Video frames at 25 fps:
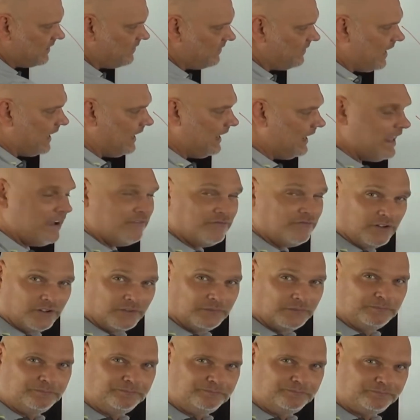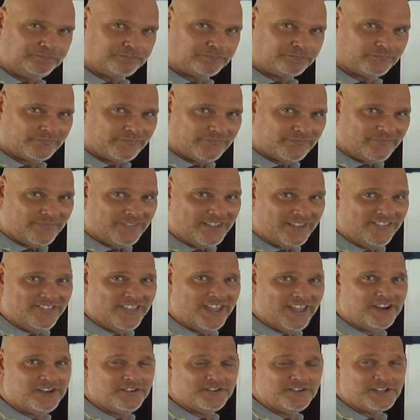that level,
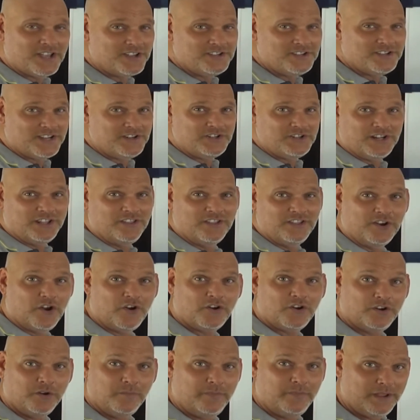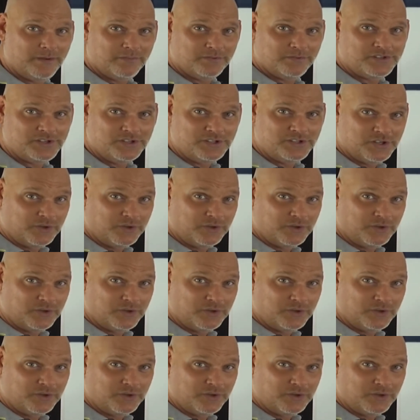then essentially they're not going to be able to do